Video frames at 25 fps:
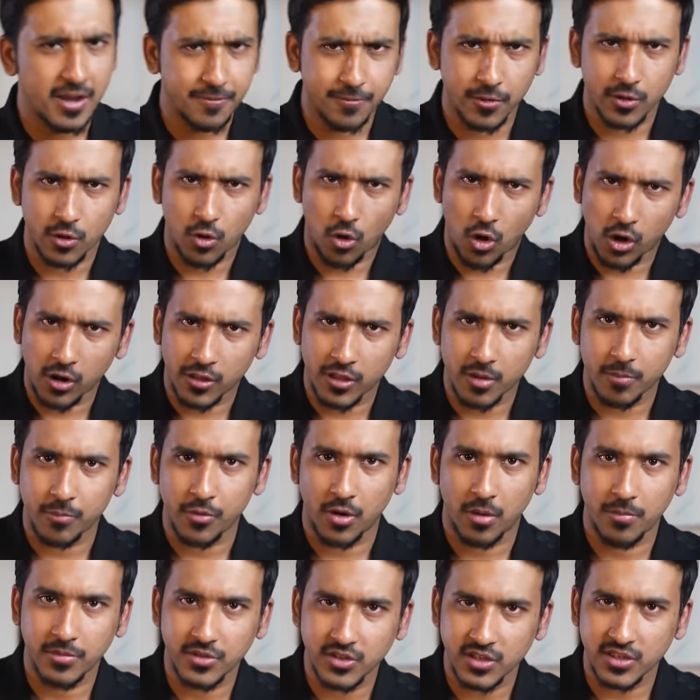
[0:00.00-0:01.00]
And for all of the
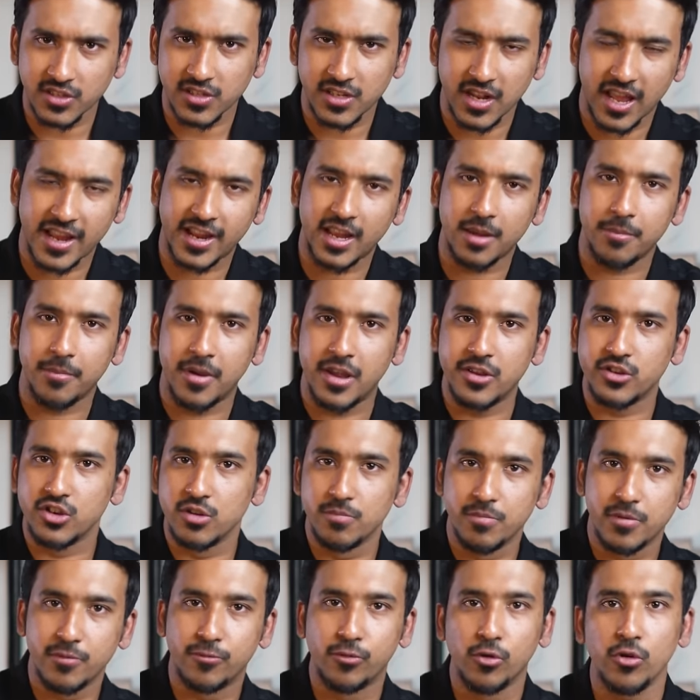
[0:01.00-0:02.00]
promises, like I
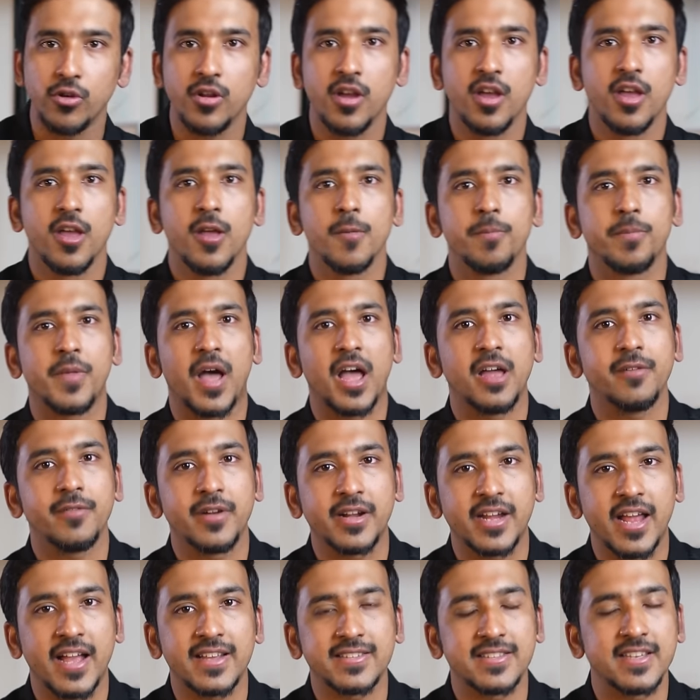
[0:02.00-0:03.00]
mentioned before,
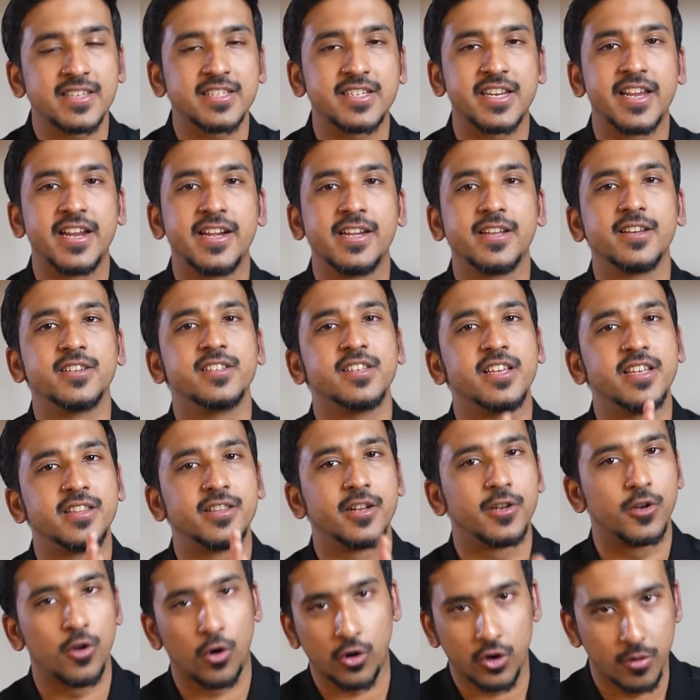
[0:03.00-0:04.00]
I've attached the status
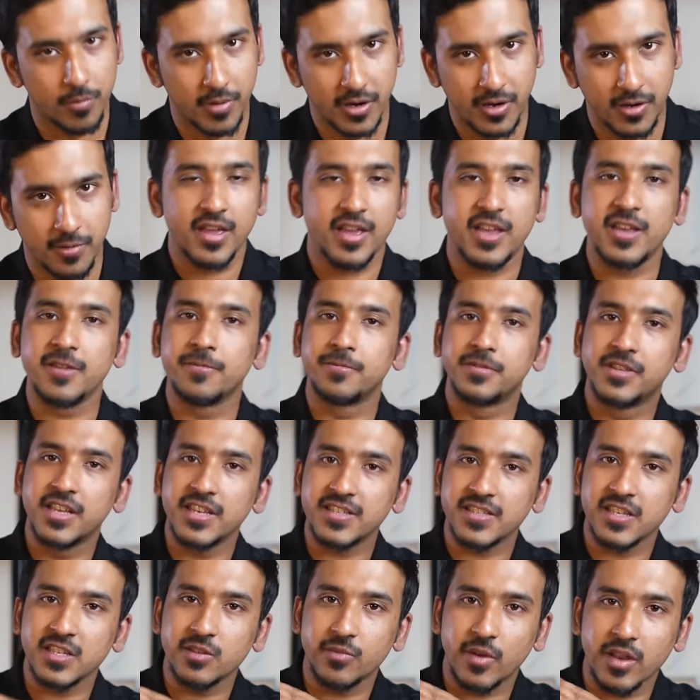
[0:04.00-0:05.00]
in the document. If
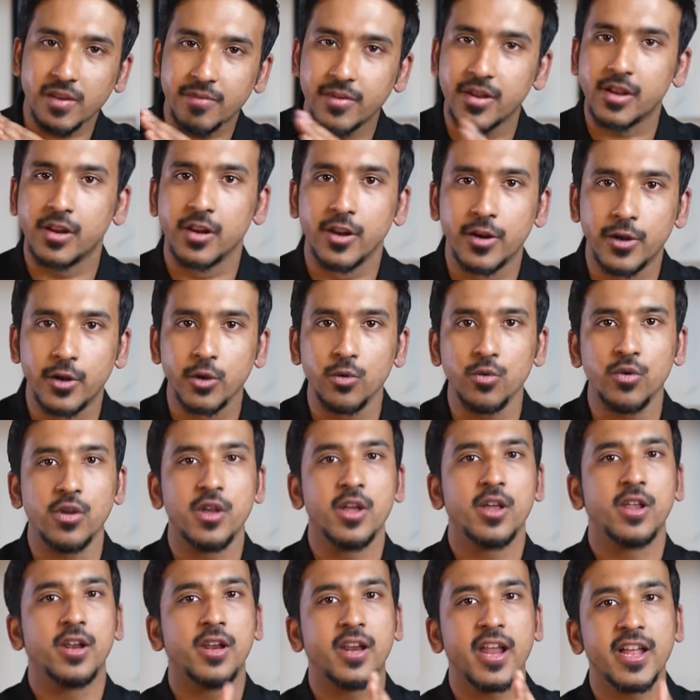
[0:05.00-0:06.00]
this is very, very clear to
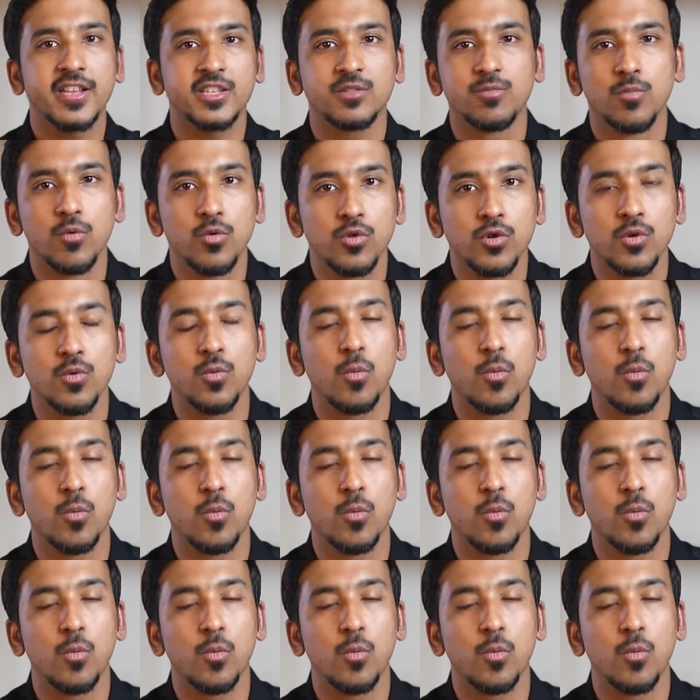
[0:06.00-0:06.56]
you, let's move